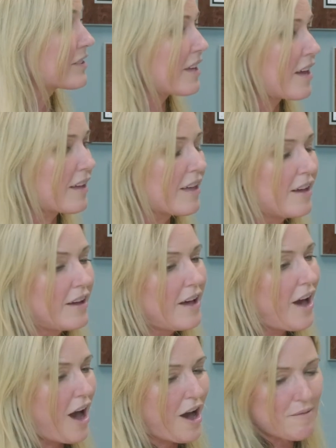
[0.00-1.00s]
like.
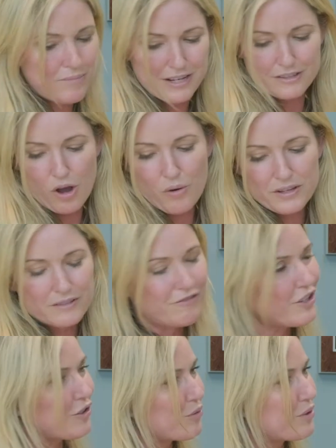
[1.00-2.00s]
But it's always
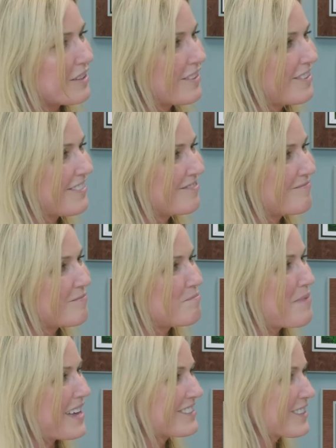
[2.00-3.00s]
filled with
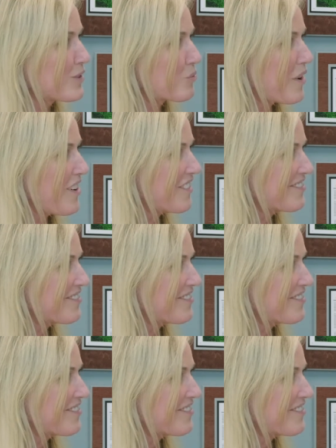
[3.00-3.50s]
pets as well.